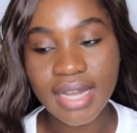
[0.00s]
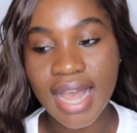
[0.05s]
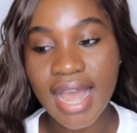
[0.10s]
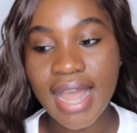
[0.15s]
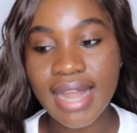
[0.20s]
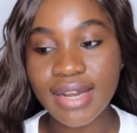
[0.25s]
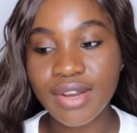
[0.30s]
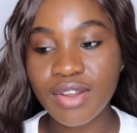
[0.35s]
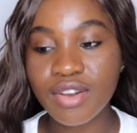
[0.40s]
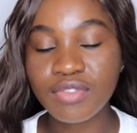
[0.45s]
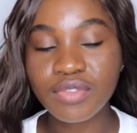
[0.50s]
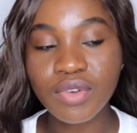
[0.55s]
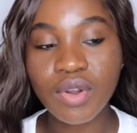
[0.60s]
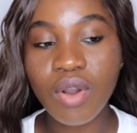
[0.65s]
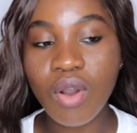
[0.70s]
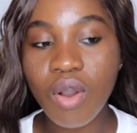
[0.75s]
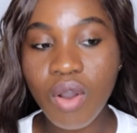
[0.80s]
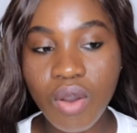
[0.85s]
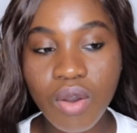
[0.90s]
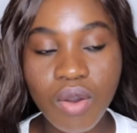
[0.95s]
I love
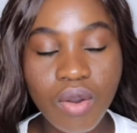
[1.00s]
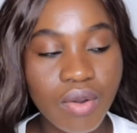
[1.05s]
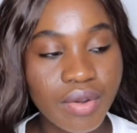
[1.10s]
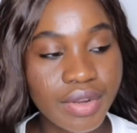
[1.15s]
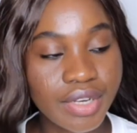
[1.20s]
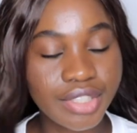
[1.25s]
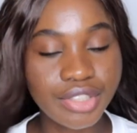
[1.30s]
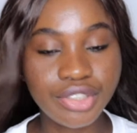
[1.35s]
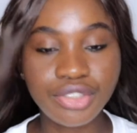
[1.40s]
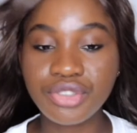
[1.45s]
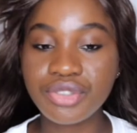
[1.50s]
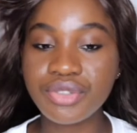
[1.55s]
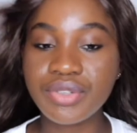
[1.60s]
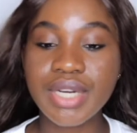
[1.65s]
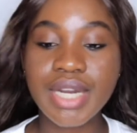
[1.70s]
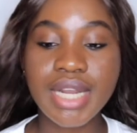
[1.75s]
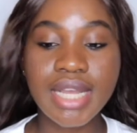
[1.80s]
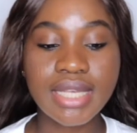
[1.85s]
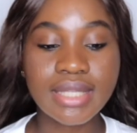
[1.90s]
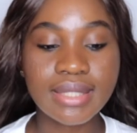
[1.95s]
all the
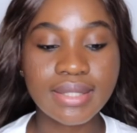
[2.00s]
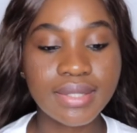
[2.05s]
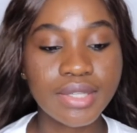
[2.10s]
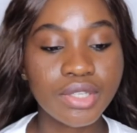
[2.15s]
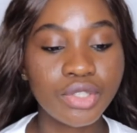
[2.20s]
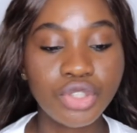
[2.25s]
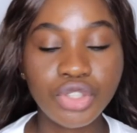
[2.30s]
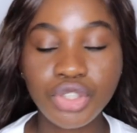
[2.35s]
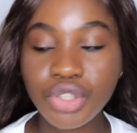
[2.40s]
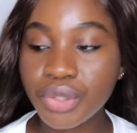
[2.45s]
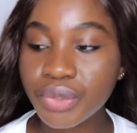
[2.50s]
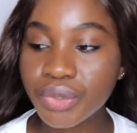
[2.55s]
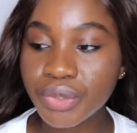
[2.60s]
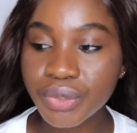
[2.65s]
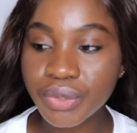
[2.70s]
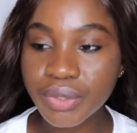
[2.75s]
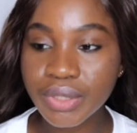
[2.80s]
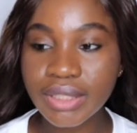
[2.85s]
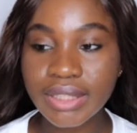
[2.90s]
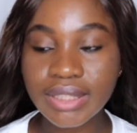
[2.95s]
dress, the
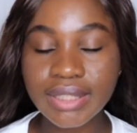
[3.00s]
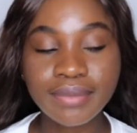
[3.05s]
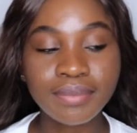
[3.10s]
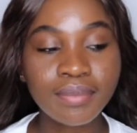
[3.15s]
shoes,